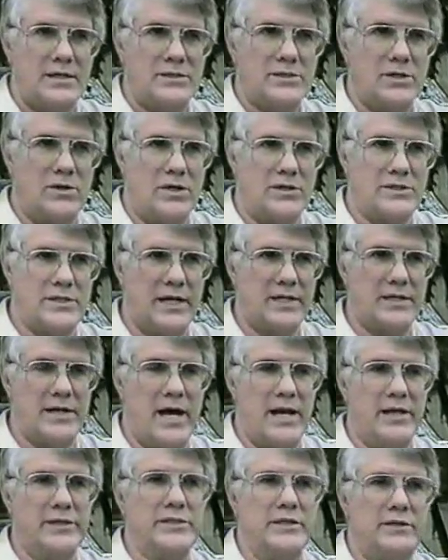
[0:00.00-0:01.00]
So our
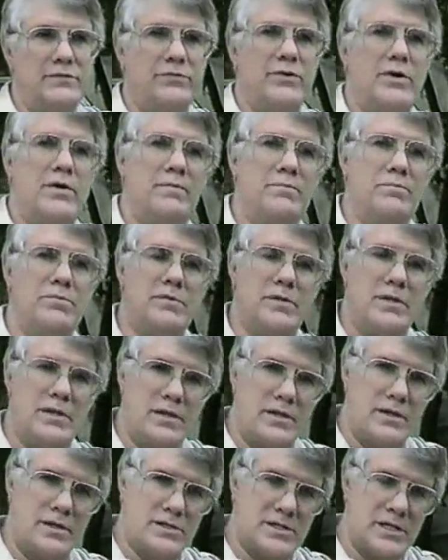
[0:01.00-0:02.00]
technology from
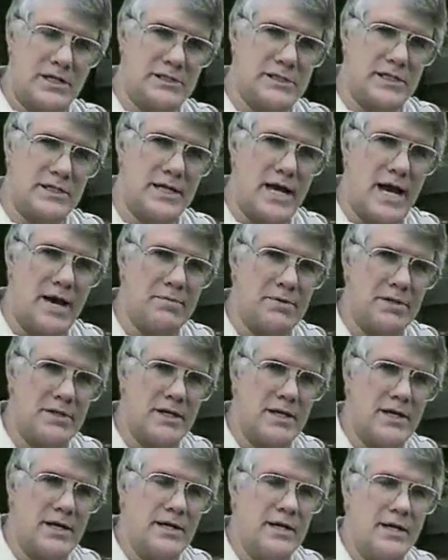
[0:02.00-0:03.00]
since the time of
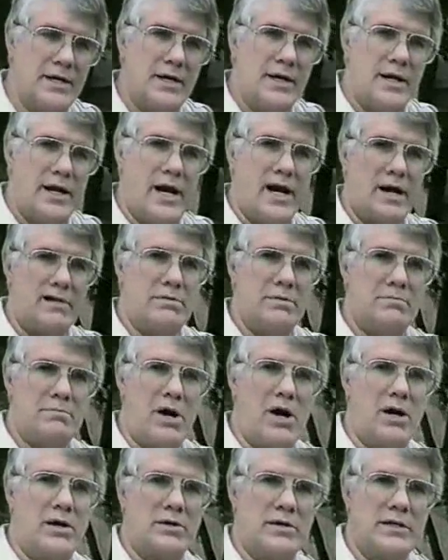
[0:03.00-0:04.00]
the era of
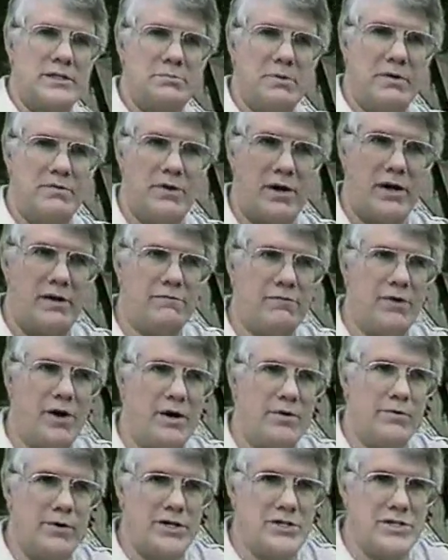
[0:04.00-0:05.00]
embargo has been very
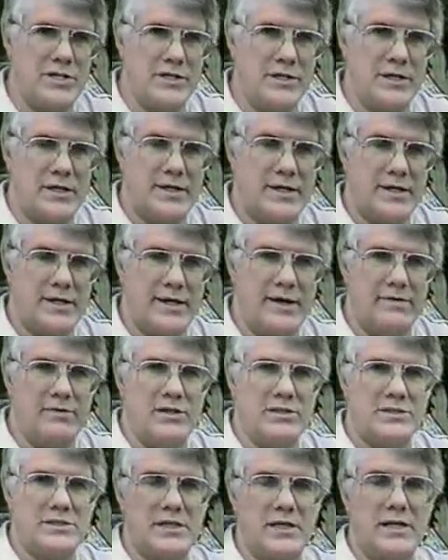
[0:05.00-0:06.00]
far-reaching to give
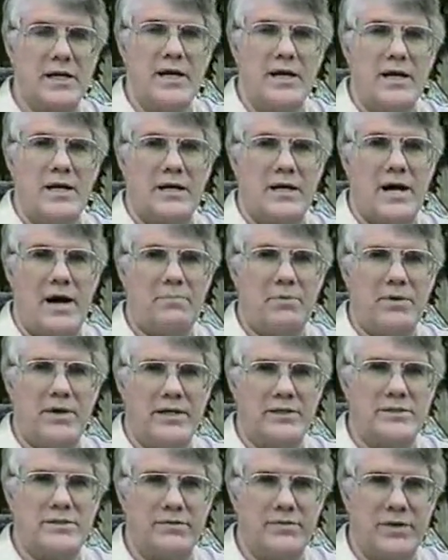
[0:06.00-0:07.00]
us a
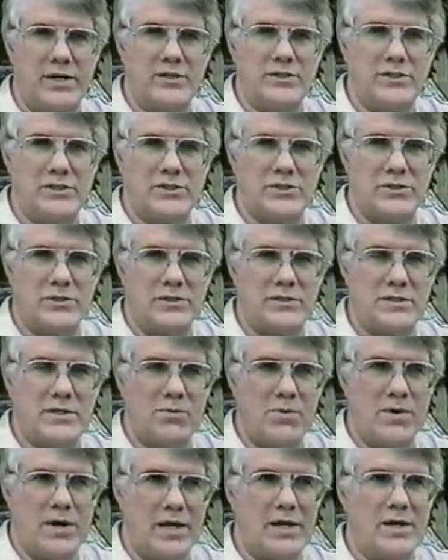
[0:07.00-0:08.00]
comprehensive energy source
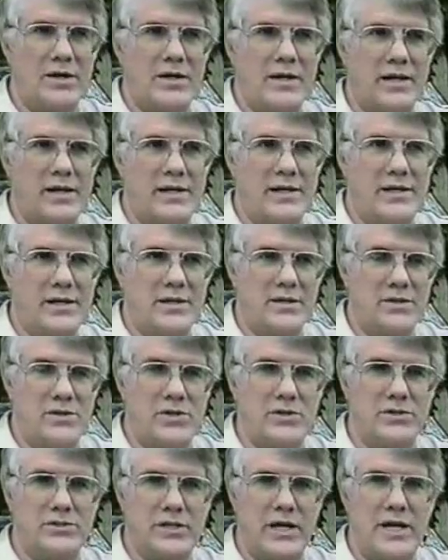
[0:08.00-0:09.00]
that we literally can
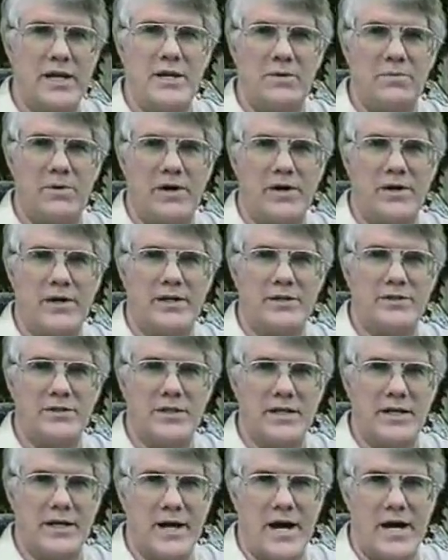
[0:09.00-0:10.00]
use anywhere
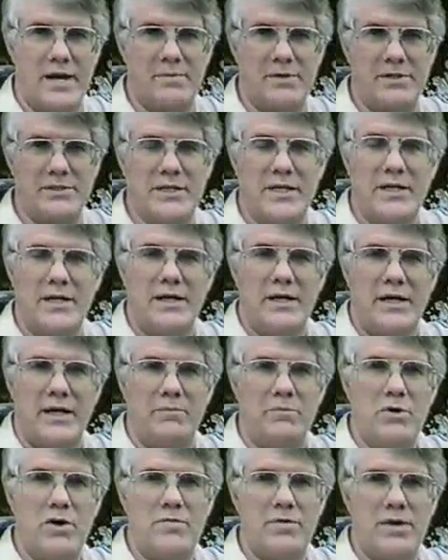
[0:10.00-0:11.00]
into the economies
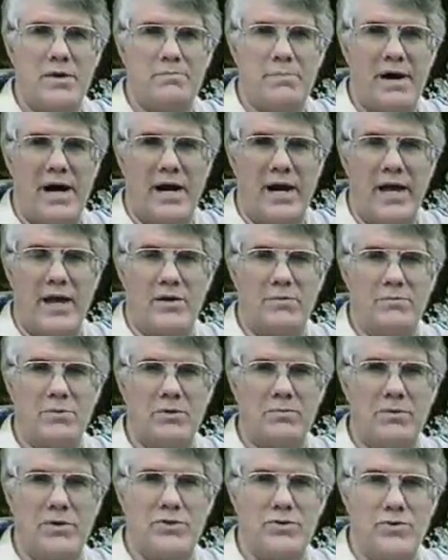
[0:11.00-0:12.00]
and move in a bilateral
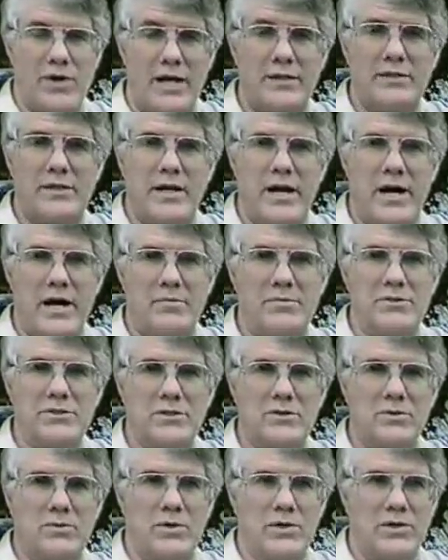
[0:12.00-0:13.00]
movement throughout the economies
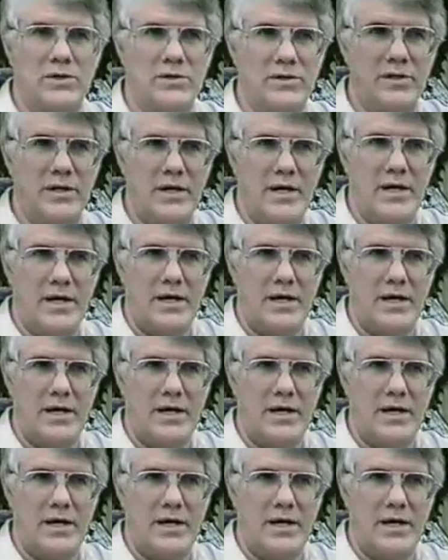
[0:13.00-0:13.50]
of the world